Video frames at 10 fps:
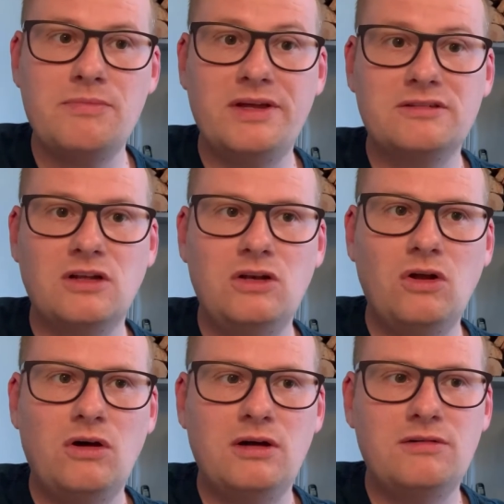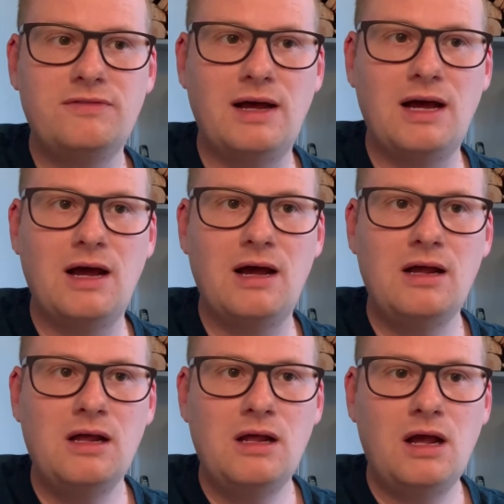There's a lot of
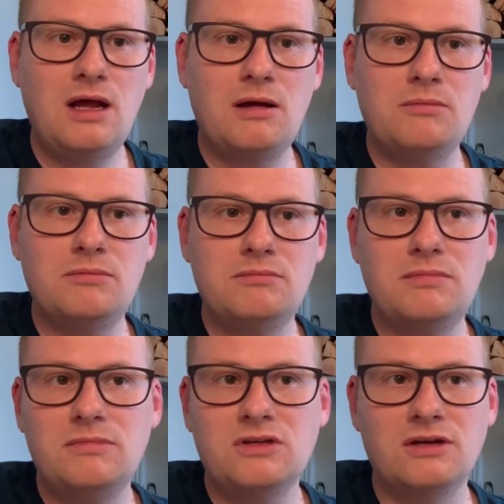kind